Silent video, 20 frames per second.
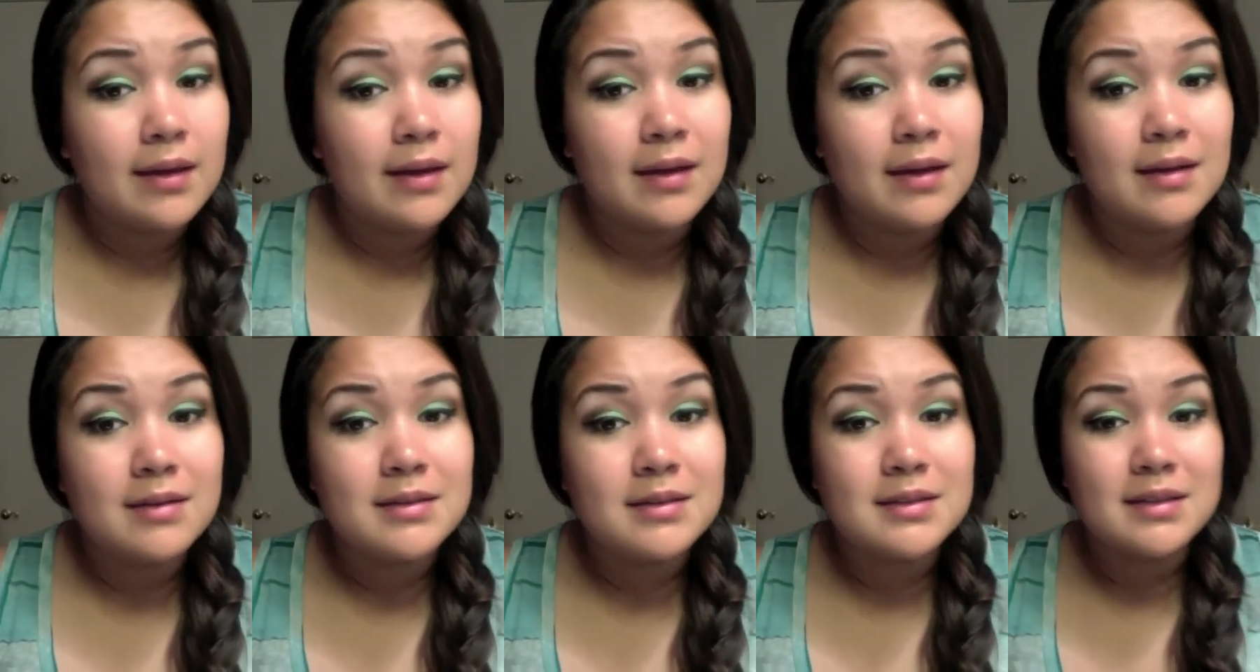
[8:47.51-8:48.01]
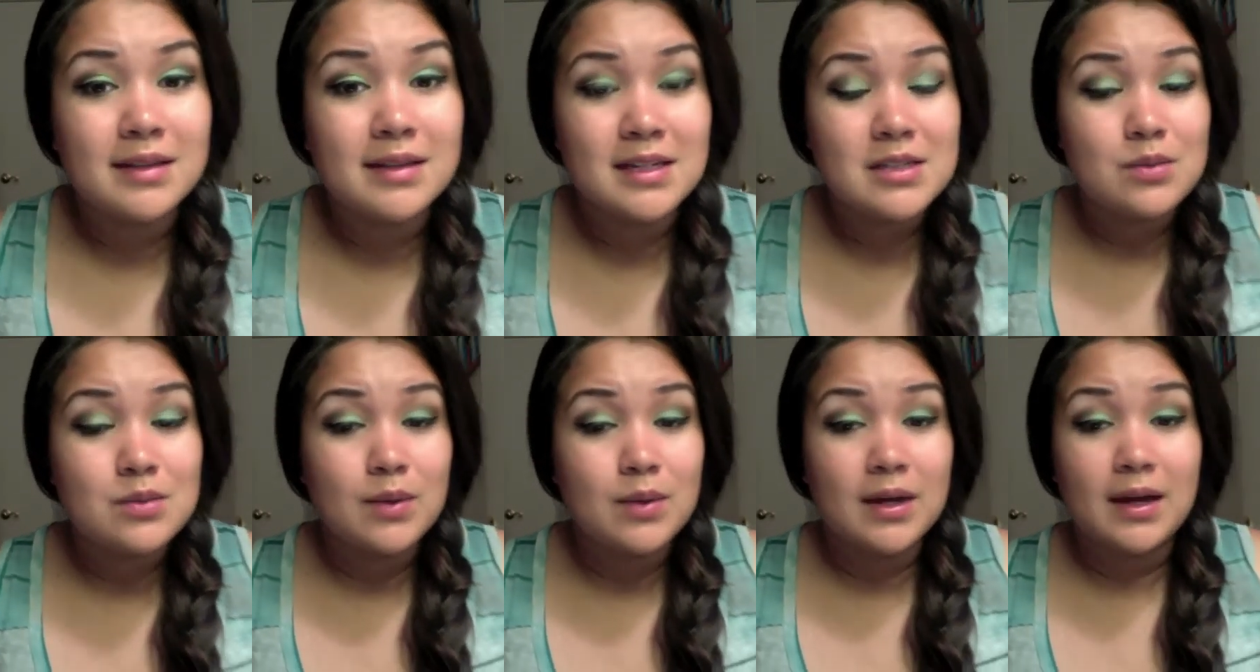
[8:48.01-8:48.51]
and
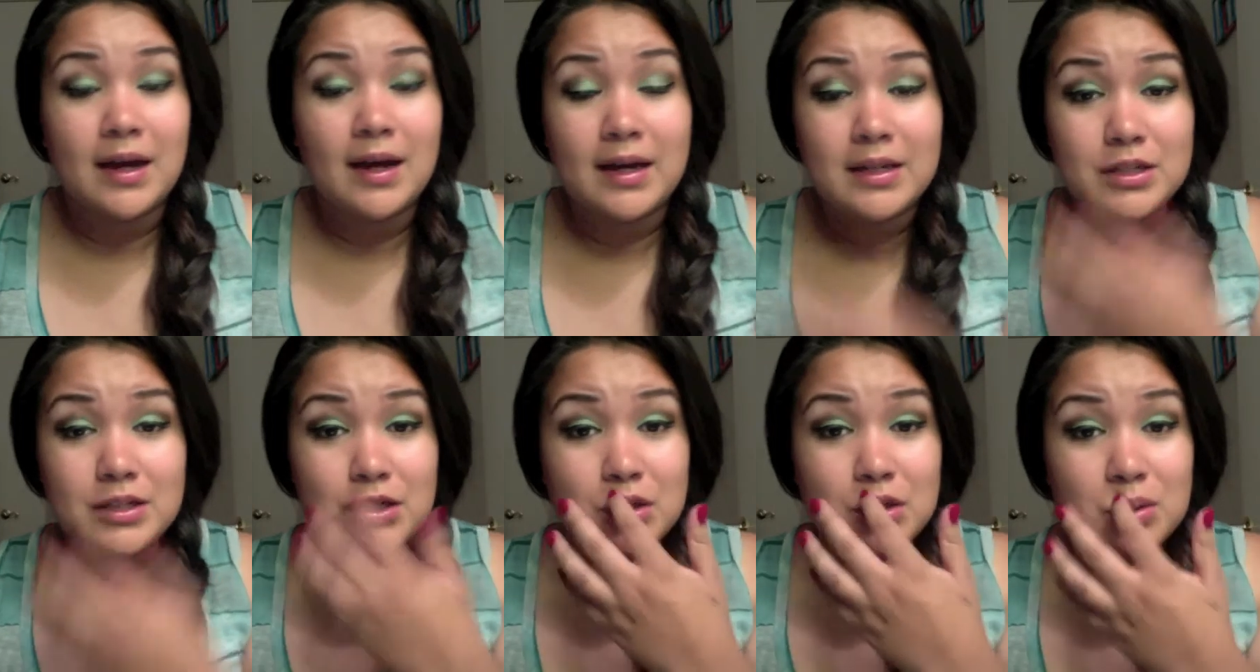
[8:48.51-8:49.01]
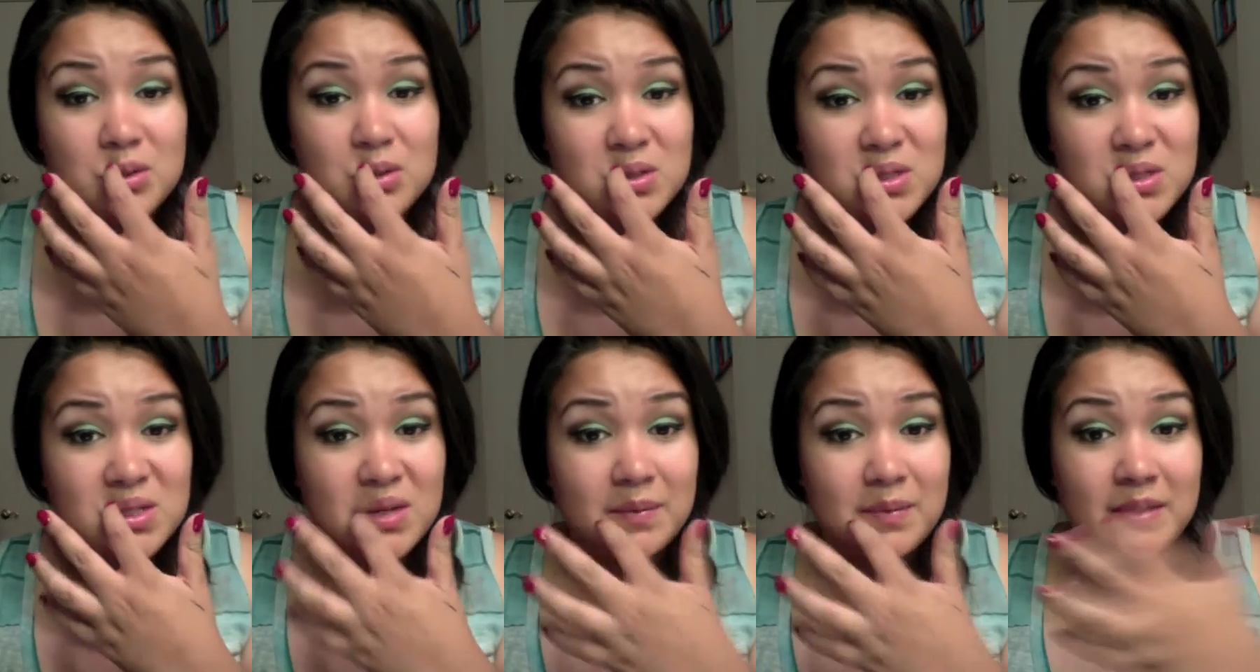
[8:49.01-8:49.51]
that's why I chose
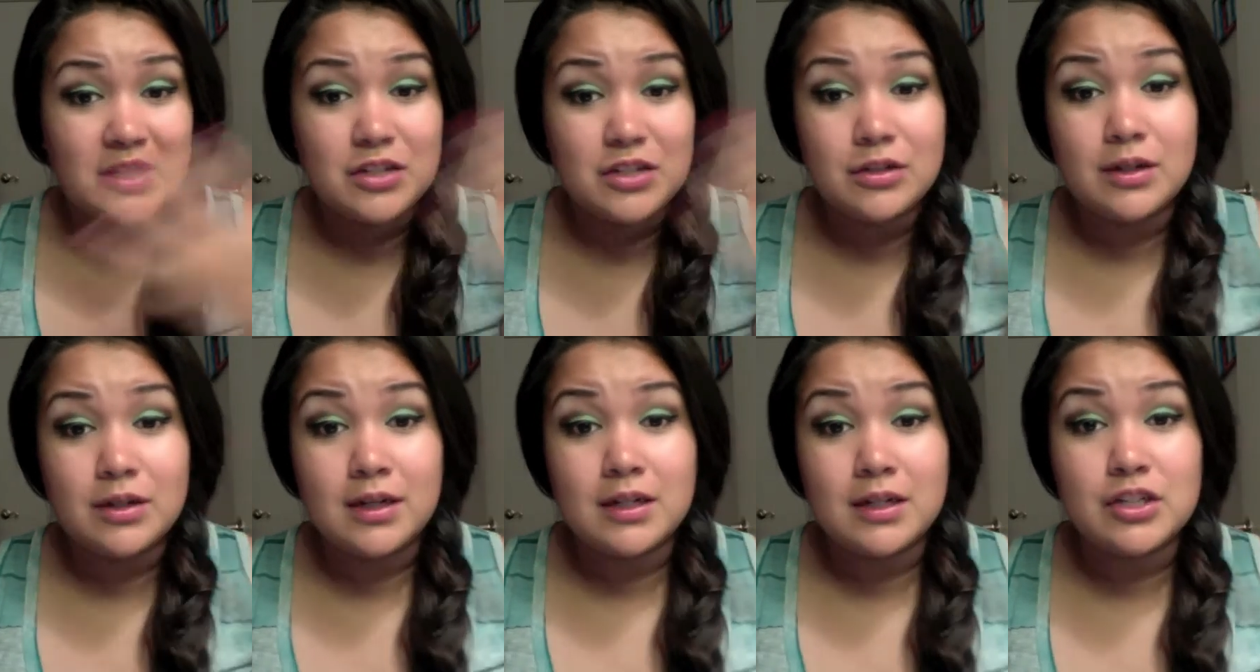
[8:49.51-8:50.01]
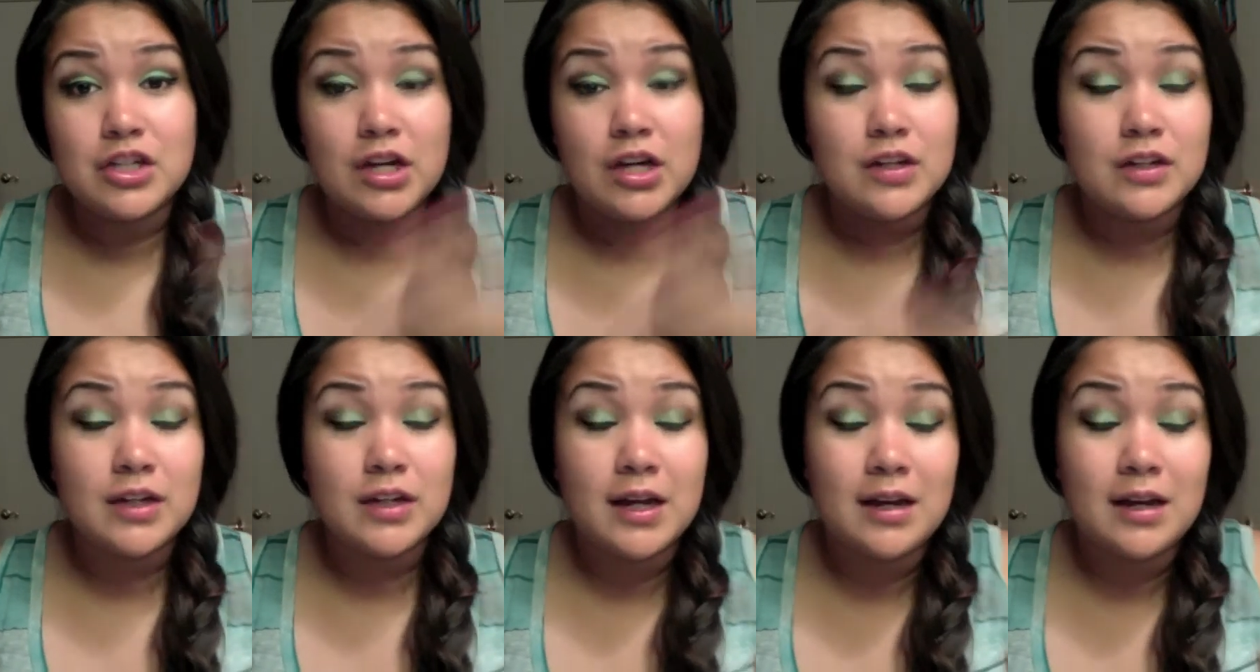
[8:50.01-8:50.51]
a major in
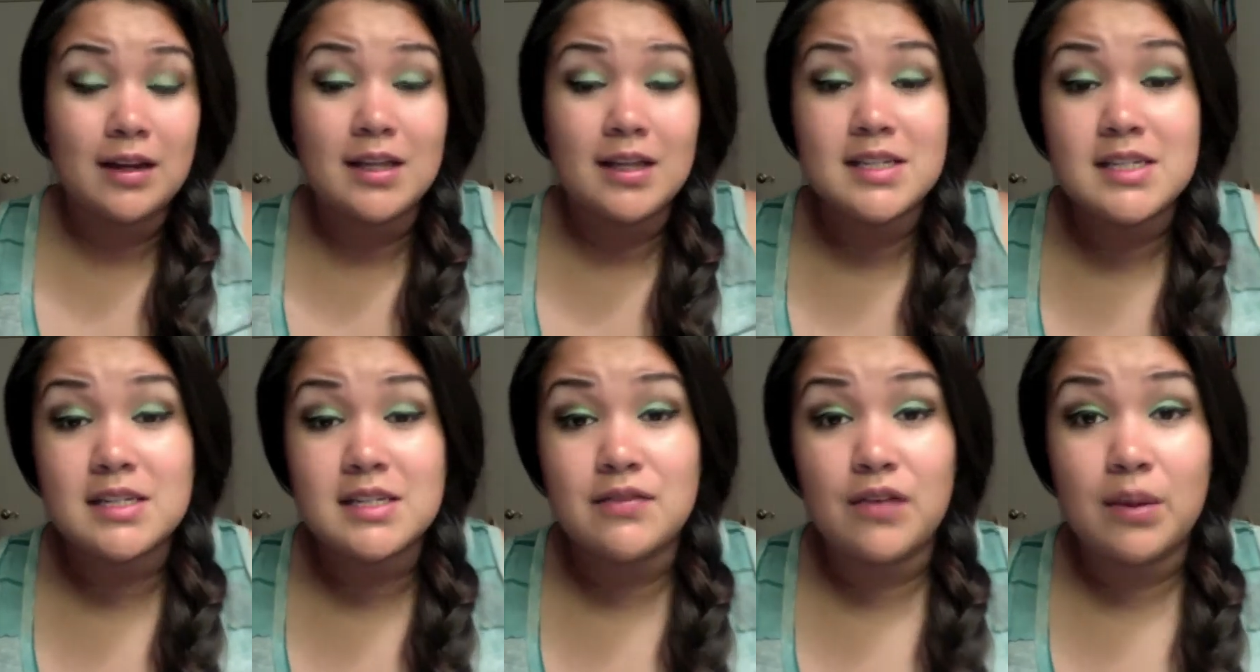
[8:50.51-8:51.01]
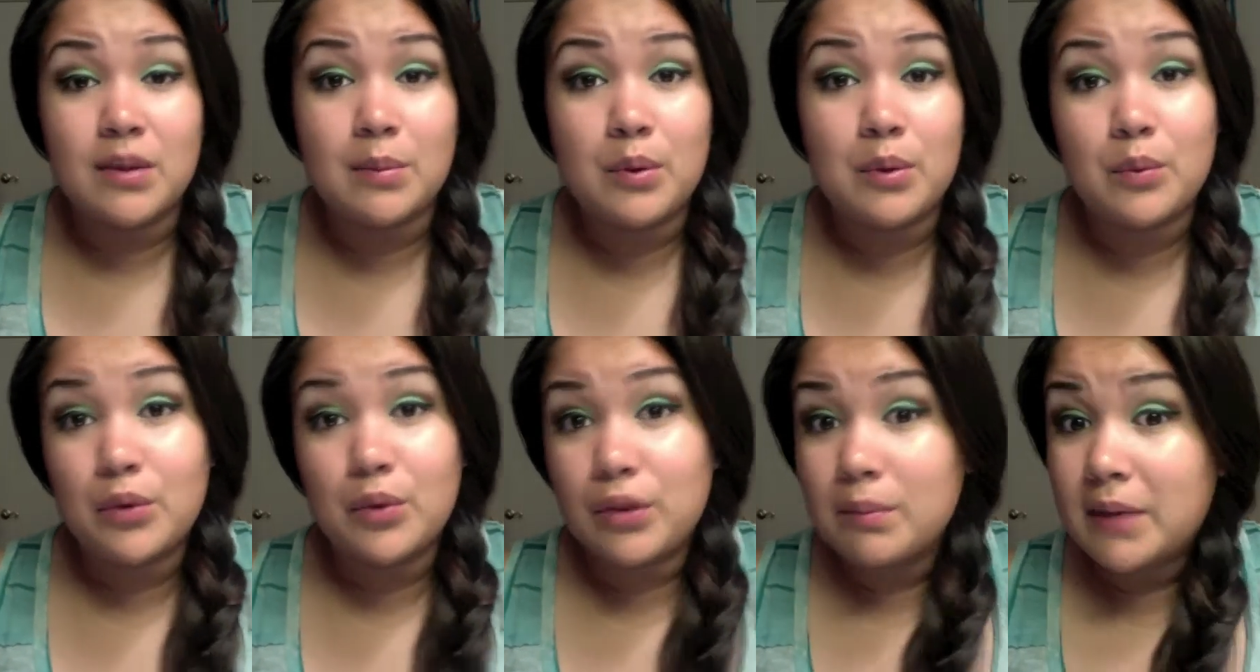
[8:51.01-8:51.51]
child and adolescent
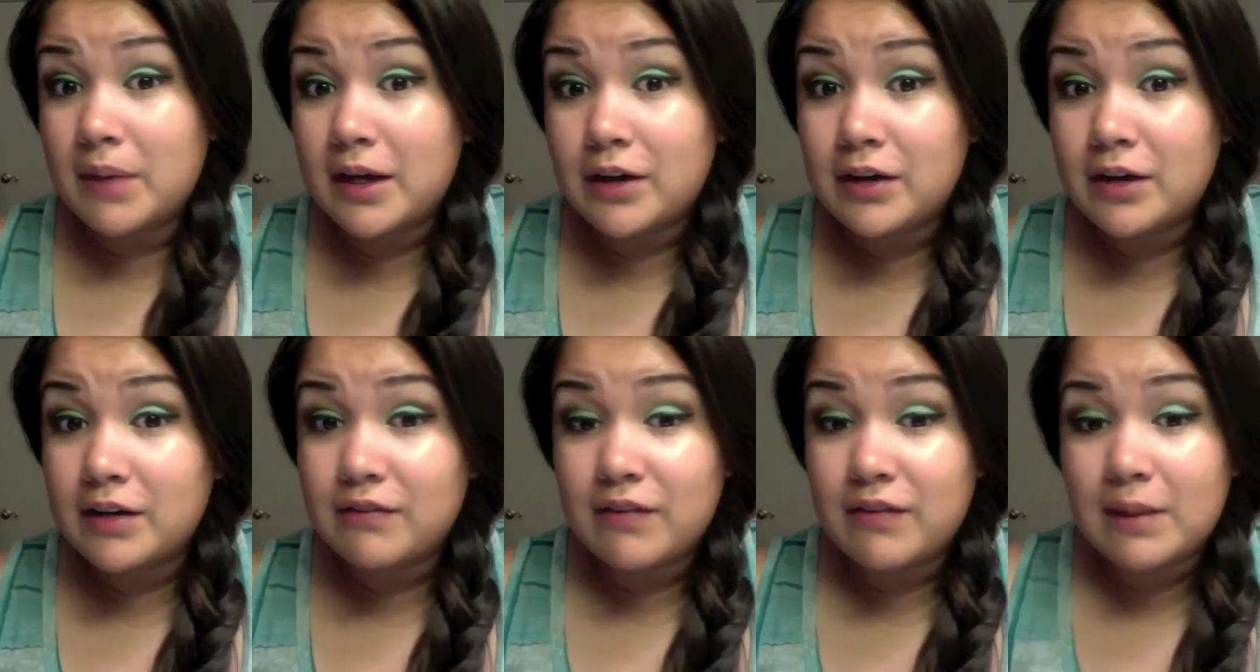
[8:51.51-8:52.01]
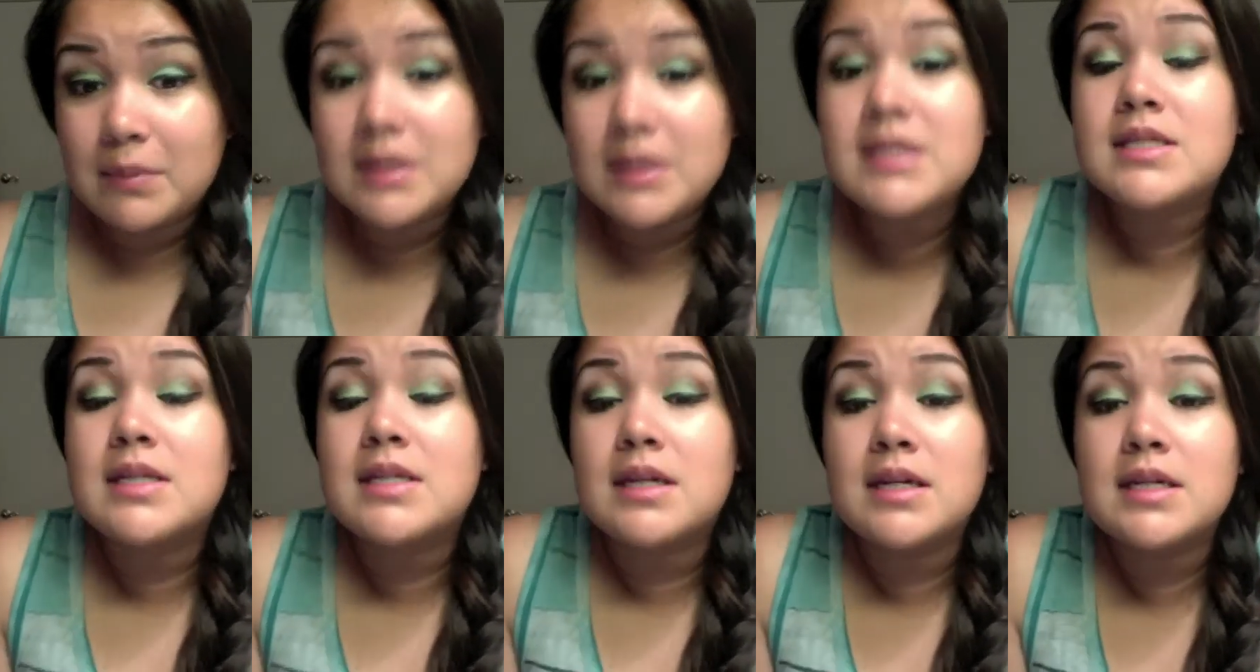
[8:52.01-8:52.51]
development with a minor in family
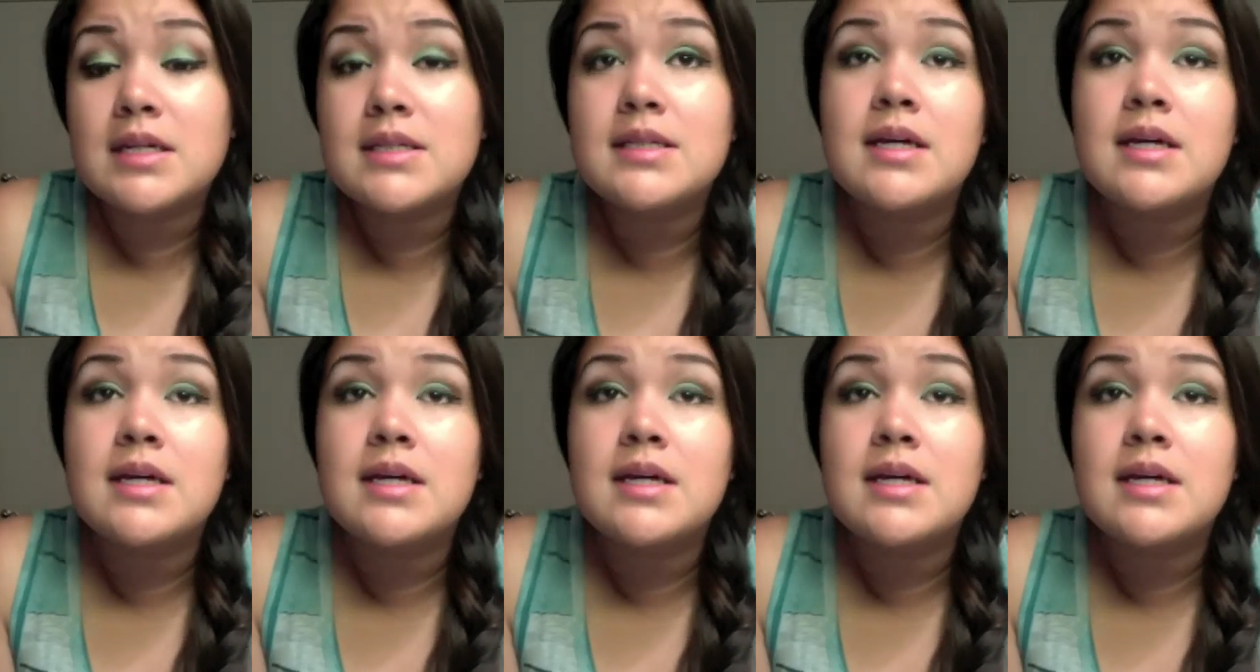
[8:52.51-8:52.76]
studies.